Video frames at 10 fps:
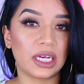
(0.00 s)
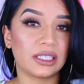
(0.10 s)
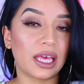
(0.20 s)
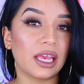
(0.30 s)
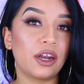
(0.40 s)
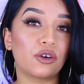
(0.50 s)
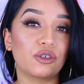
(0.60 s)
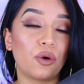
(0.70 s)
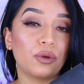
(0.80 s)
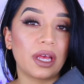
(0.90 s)
you guys like it or
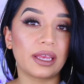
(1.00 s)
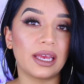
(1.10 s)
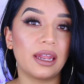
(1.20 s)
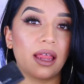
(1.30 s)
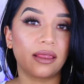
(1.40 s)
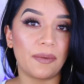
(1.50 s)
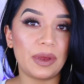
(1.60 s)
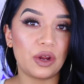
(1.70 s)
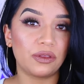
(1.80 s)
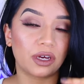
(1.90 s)
don't like it, let
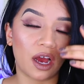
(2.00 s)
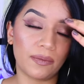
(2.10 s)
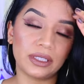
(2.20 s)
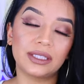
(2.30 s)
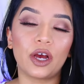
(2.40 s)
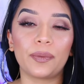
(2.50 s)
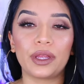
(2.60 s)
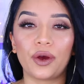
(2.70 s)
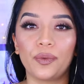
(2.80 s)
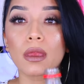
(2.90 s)
me know in the comments down
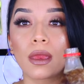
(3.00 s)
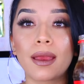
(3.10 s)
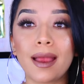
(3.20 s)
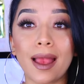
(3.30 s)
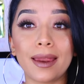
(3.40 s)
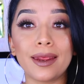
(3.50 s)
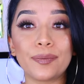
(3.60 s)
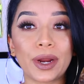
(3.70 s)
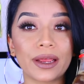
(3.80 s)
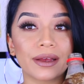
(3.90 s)
below. I need
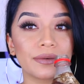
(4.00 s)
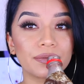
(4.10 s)
a break.